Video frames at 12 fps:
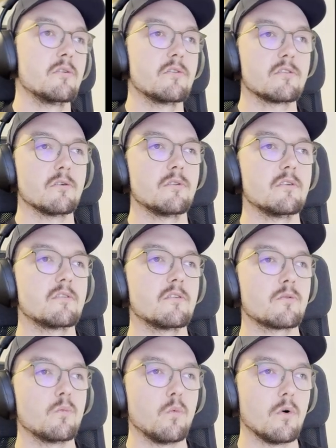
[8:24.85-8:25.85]
So this
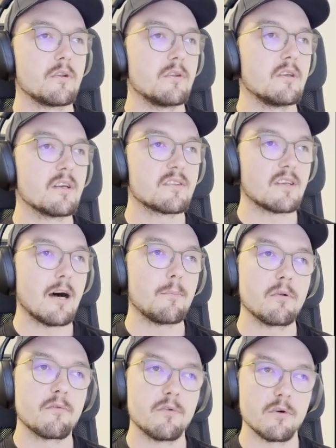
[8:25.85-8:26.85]
is one
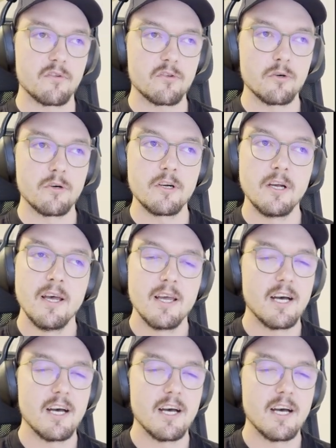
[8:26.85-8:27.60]
example for a store.